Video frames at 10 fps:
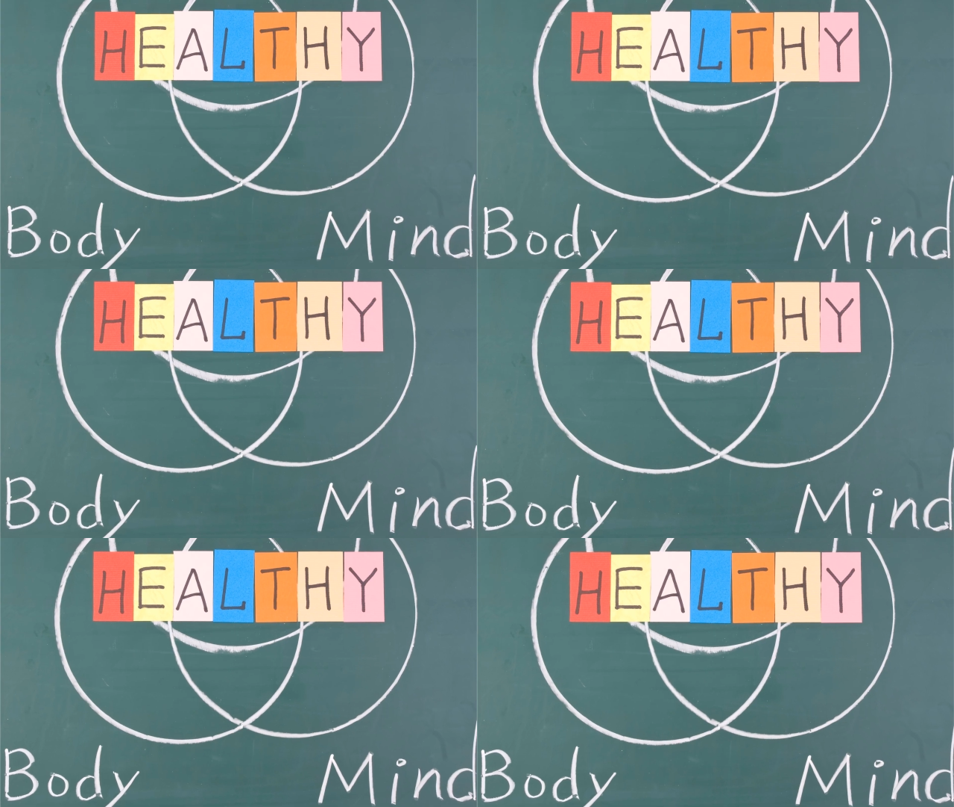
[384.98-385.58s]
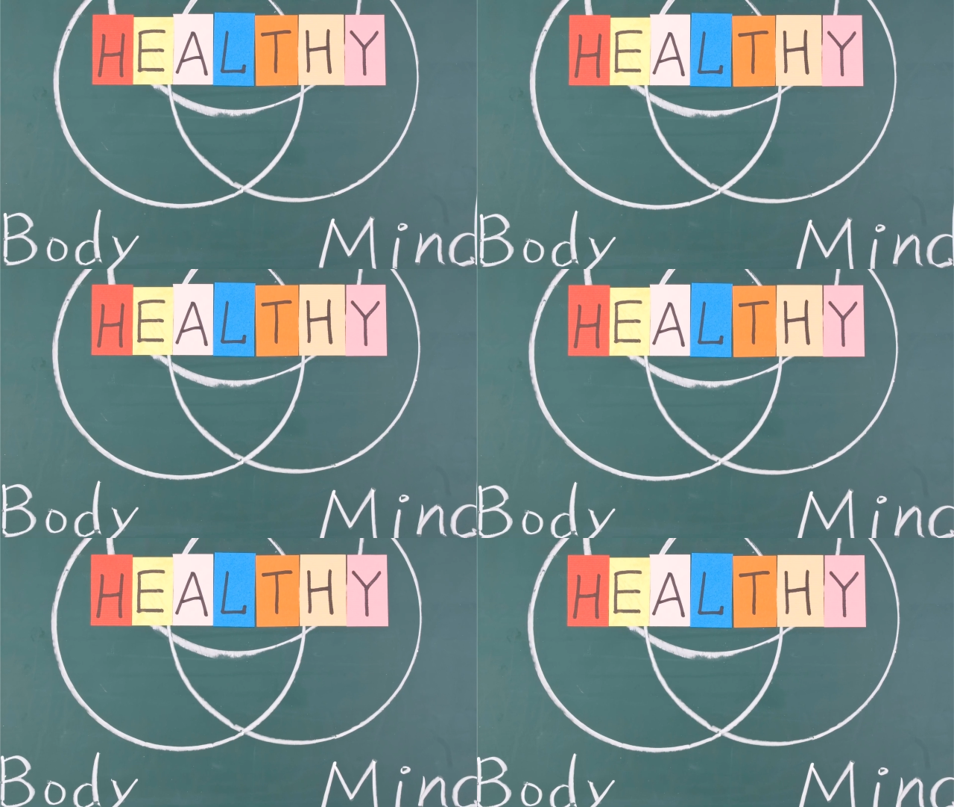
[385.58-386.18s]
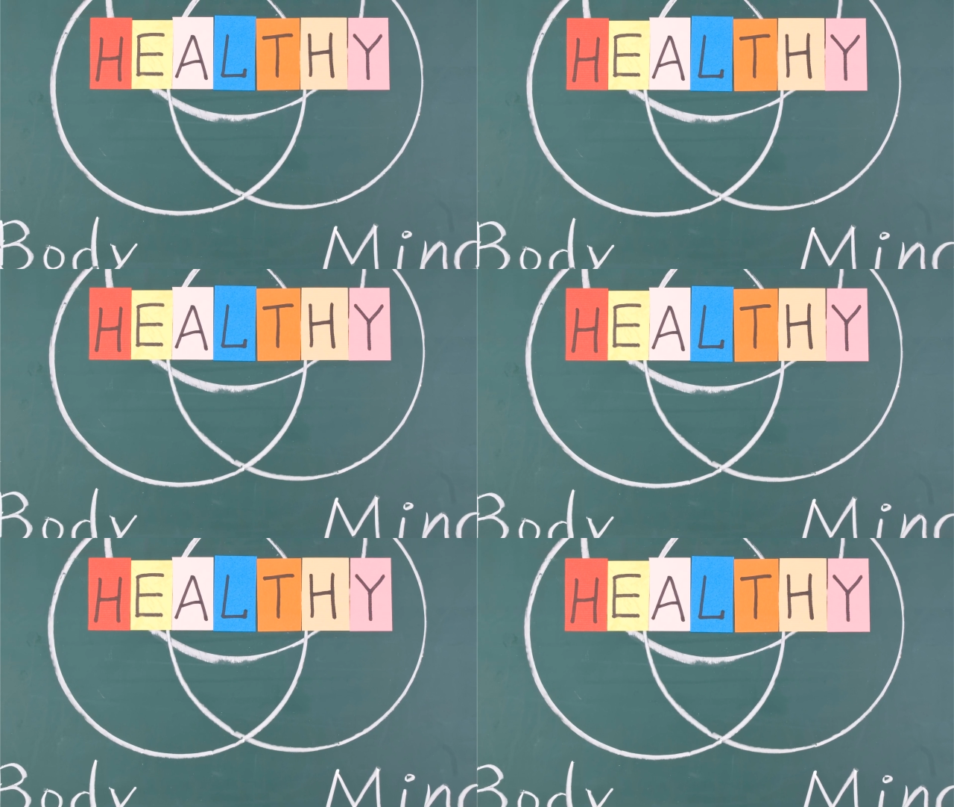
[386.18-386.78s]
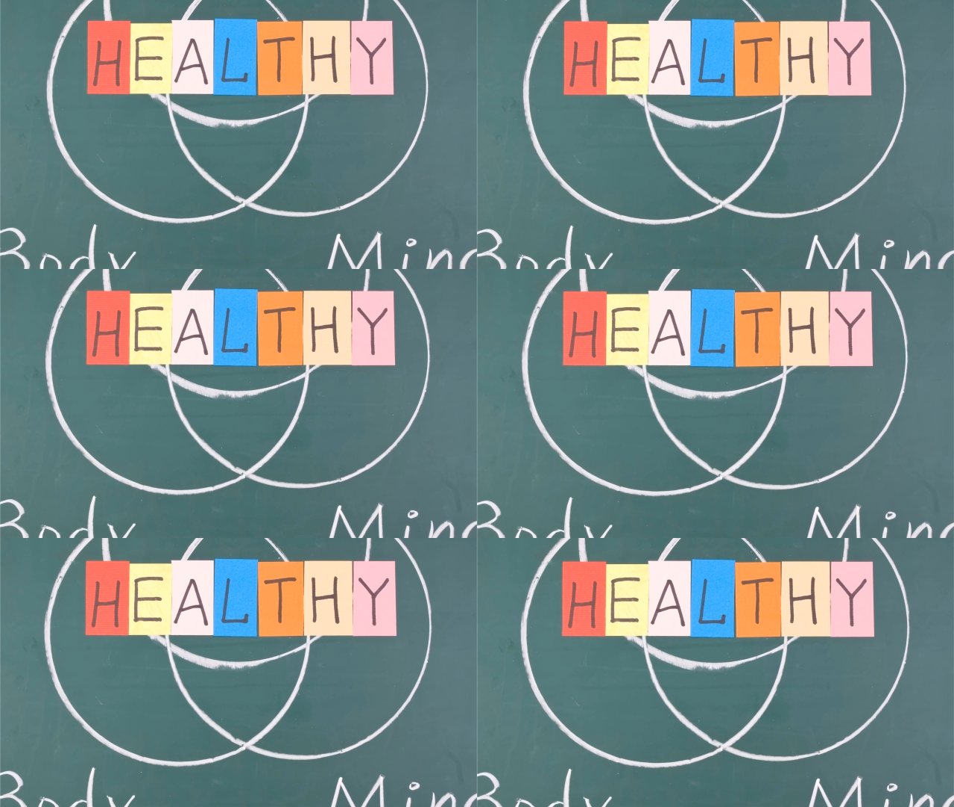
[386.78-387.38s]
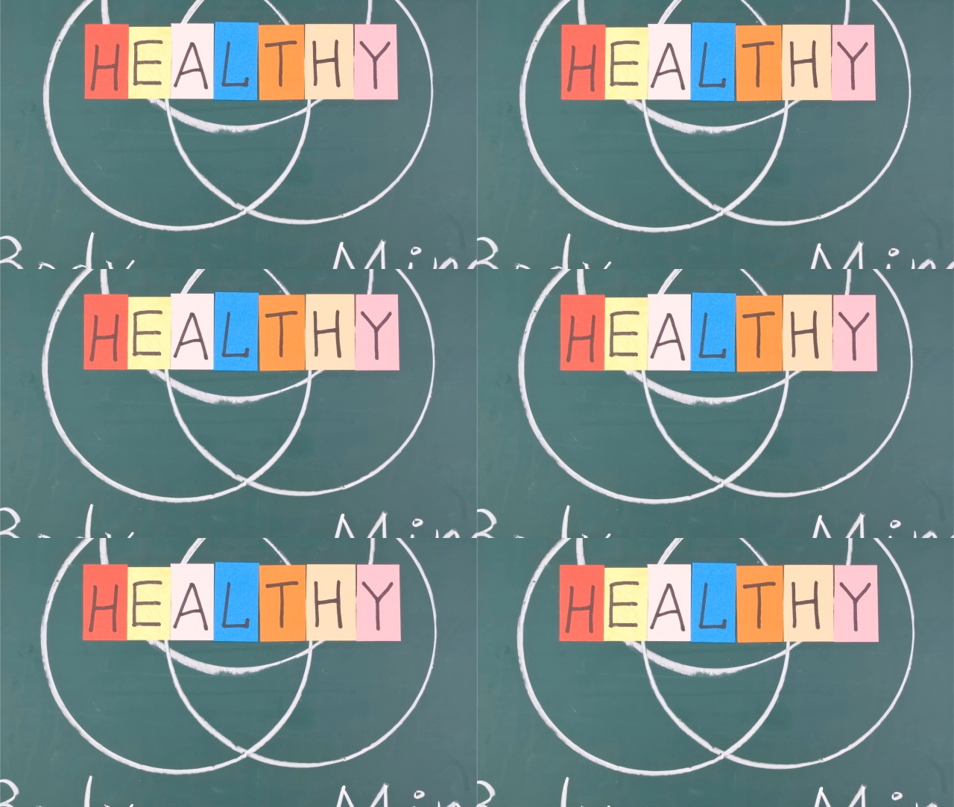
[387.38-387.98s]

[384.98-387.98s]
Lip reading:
Nobody's mouth can be seen.